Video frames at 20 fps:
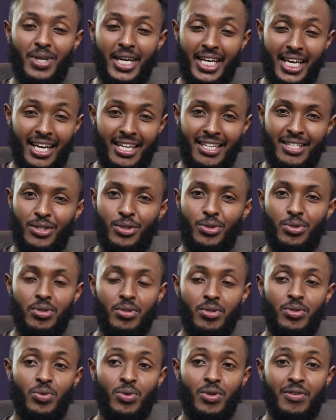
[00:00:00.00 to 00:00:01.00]

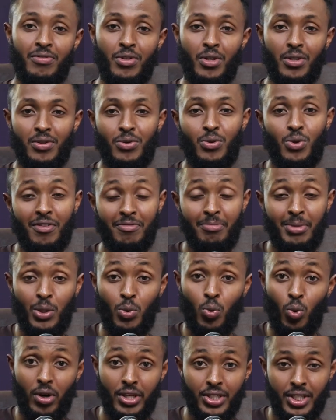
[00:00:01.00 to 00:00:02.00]
those who have
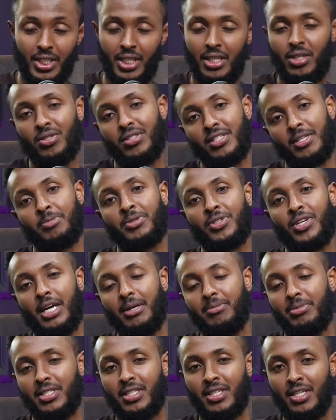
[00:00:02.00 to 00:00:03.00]
been watching and not
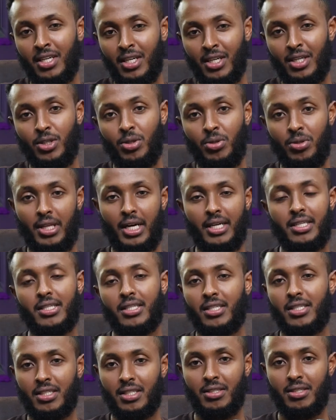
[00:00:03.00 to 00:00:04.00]
subscribed, do
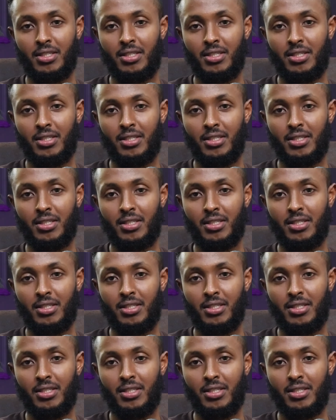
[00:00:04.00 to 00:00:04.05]
that.